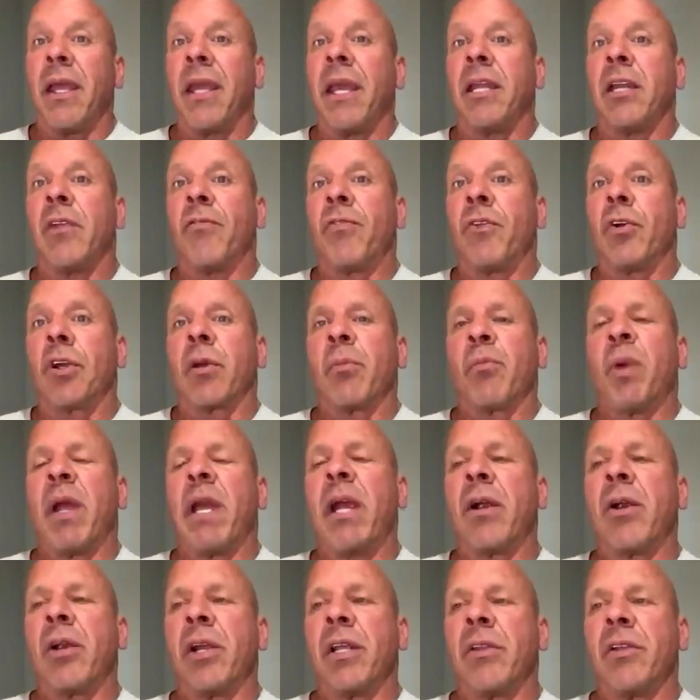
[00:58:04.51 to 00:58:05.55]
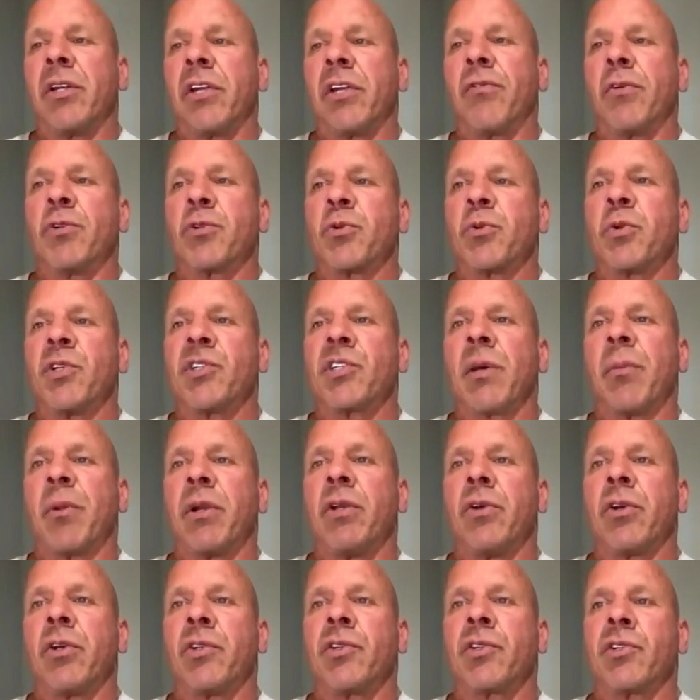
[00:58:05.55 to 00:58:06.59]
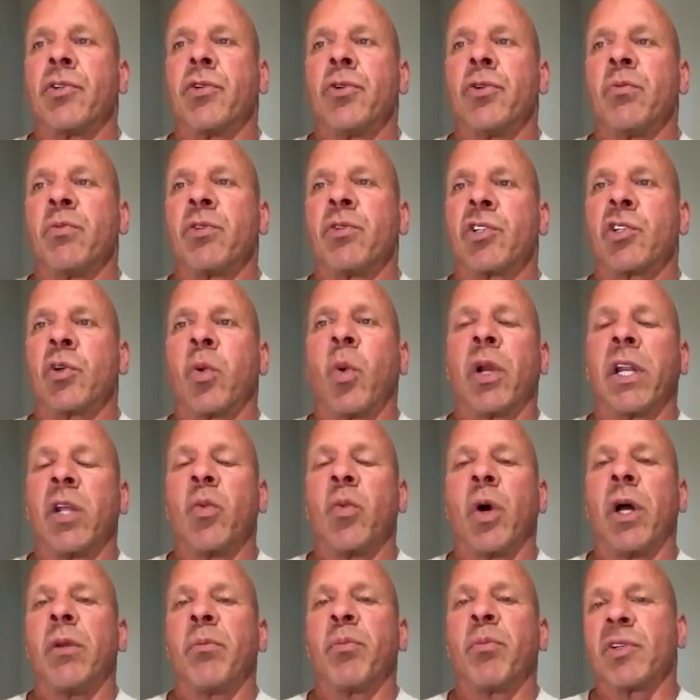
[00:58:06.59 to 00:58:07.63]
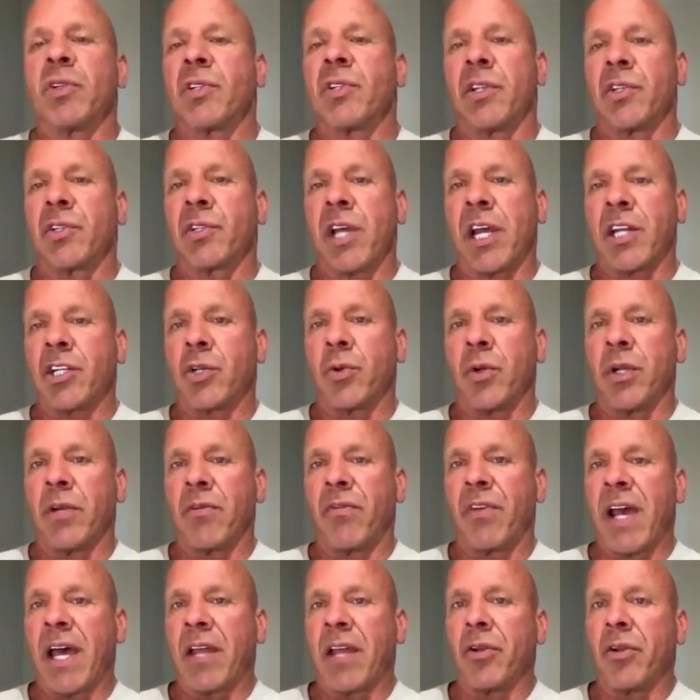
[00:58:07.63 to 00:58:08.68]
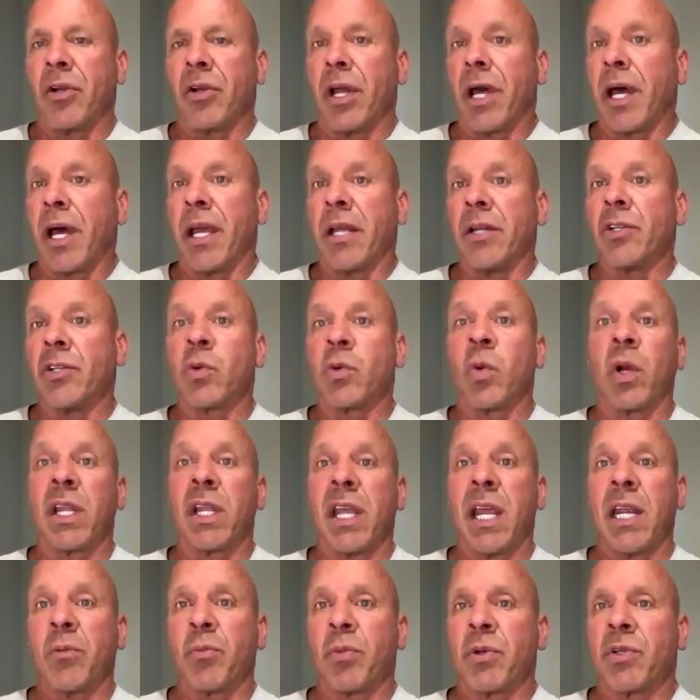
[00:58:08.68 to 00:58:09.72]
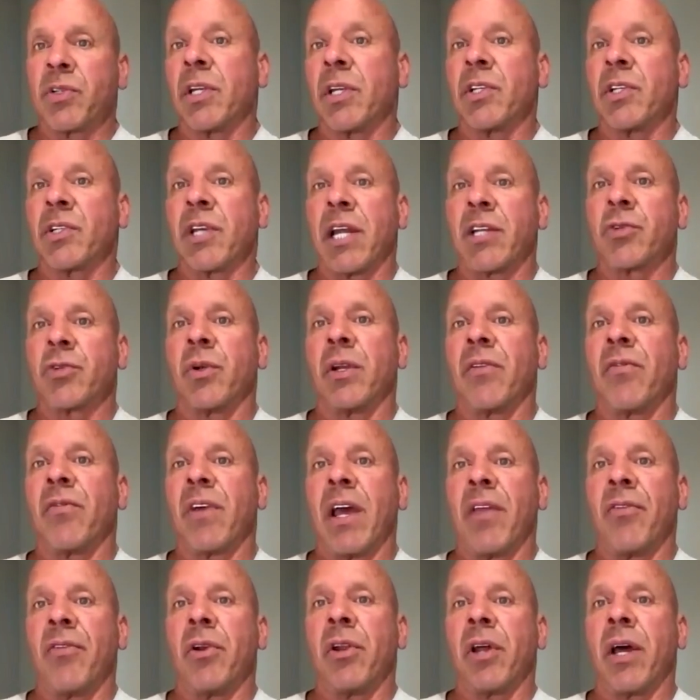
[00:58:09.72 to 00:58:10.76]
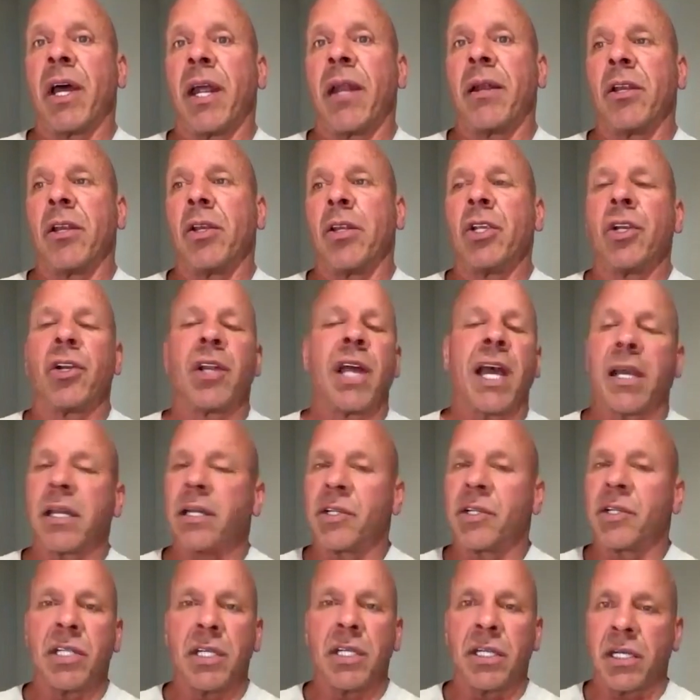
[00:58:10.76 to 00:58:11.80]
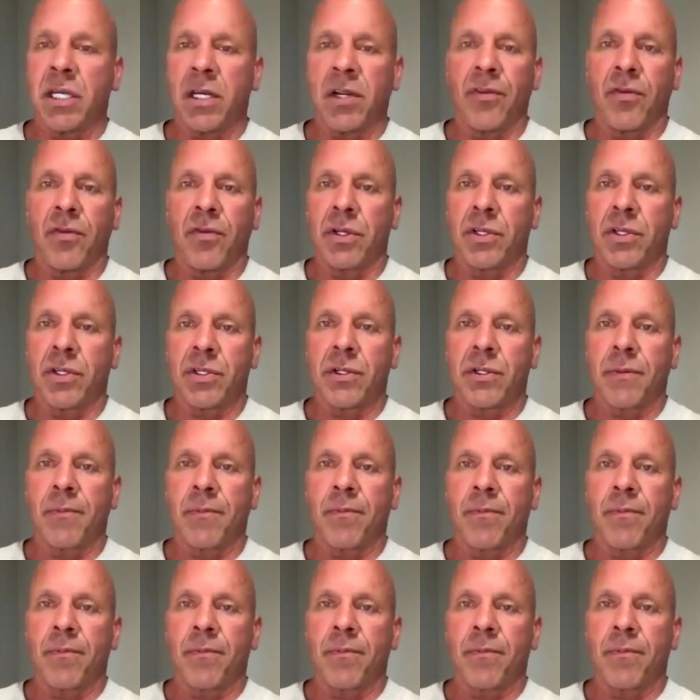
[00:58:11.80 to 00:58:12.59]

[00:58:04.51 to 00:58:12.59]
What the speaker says: And if you're comparing the difference between somebody who consumes 21% saturated fat in their diet and 28% saturated fat in their diet, you're not going to see any difference.